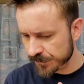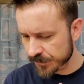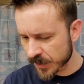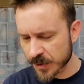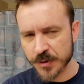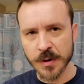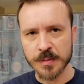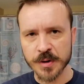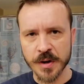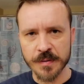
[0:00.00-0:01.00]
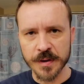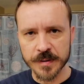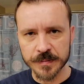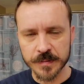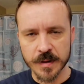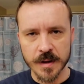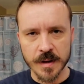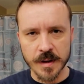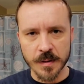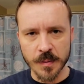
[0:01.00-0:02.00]
description of it
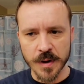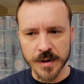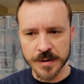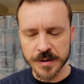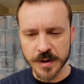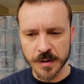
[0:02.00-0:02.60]
was